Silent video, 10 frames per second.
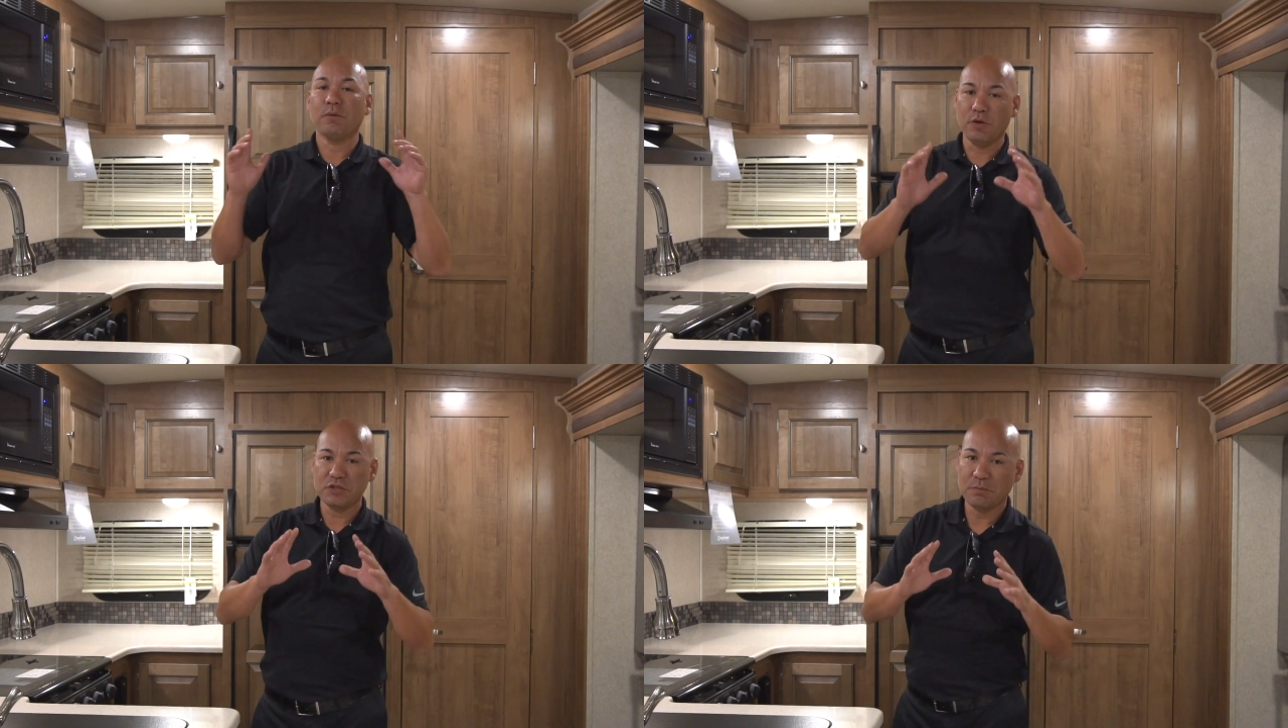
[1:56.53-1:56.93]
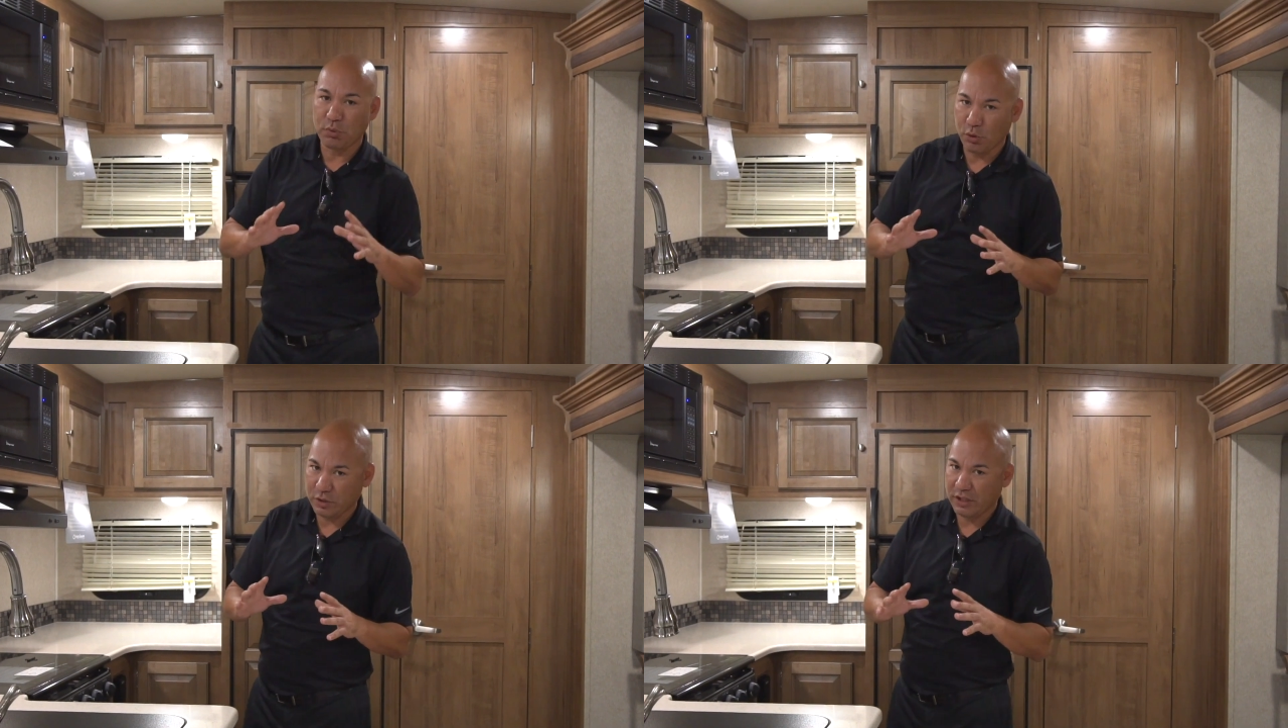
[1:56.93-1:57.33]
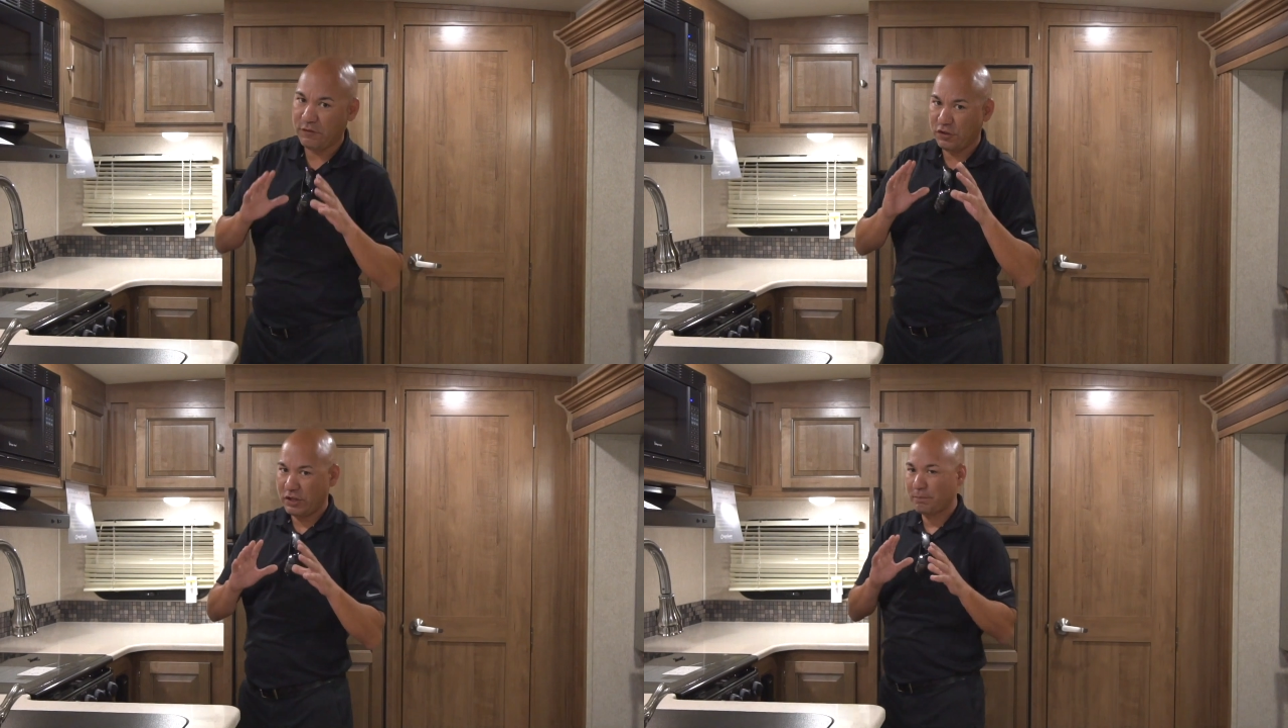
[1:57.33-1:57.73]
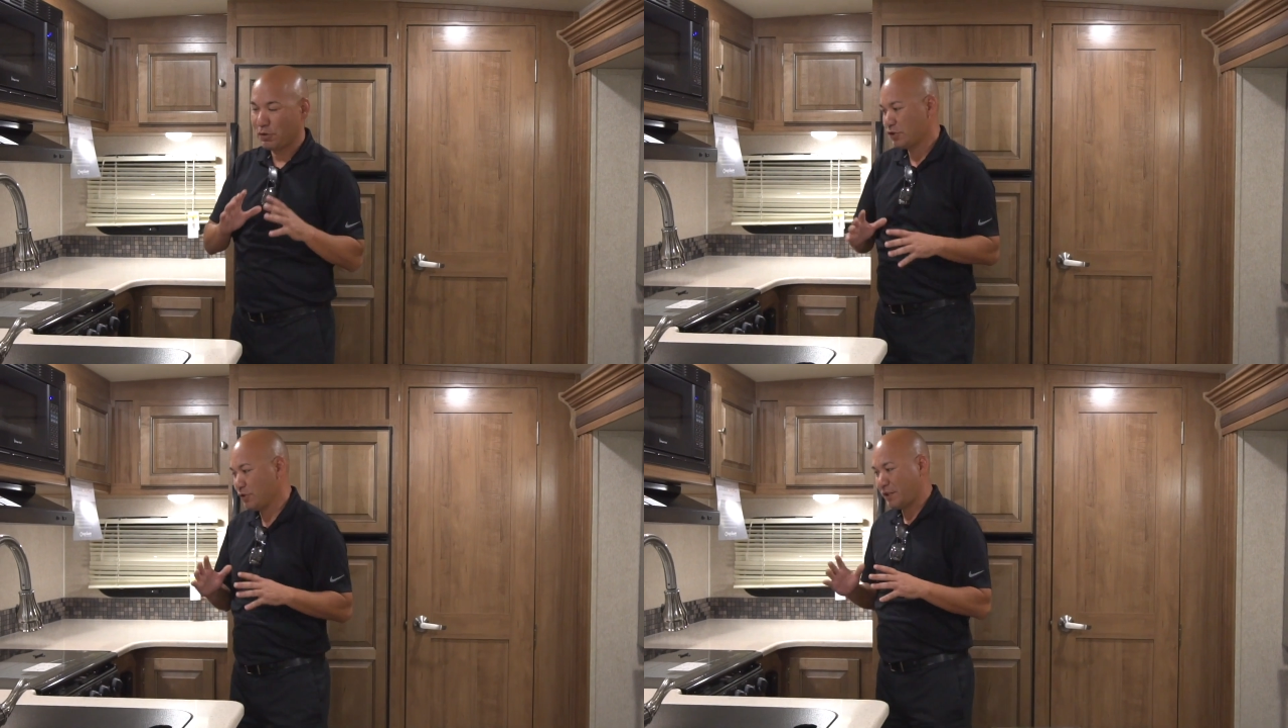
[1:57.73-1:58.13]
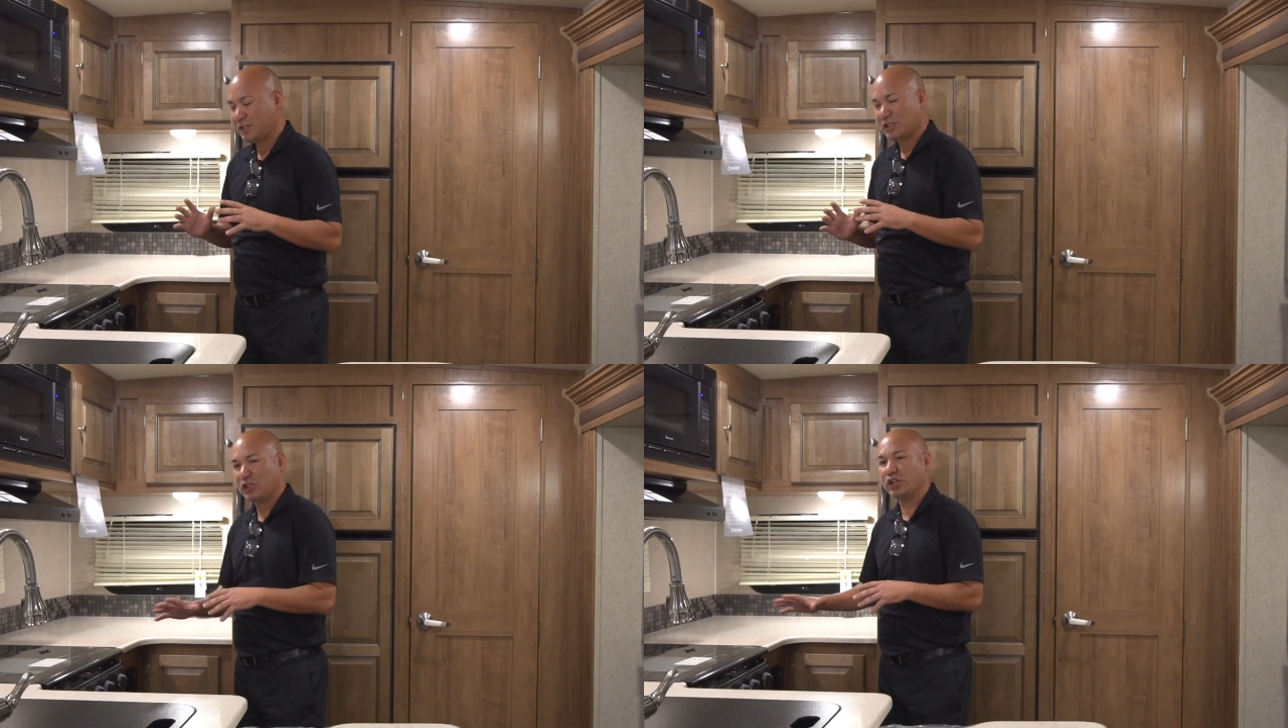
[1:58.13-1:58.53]
But most importantly, if you're that person who
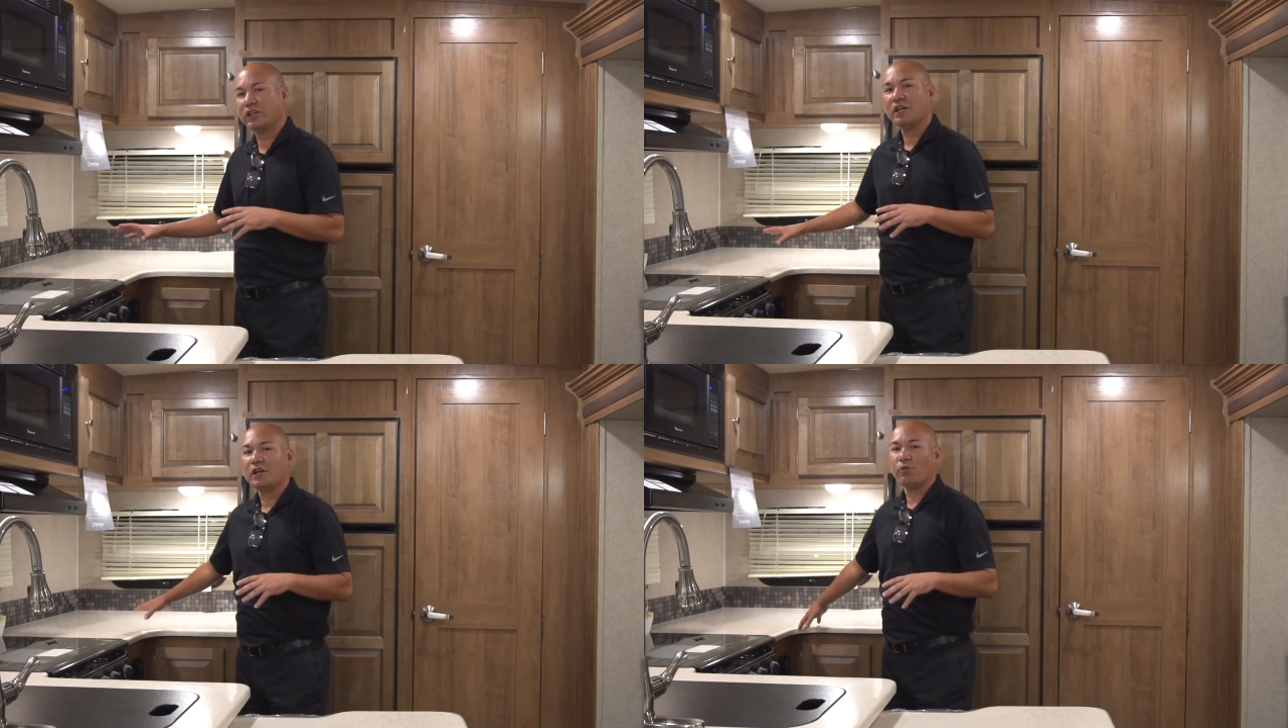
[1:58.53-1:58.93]
likes to cook,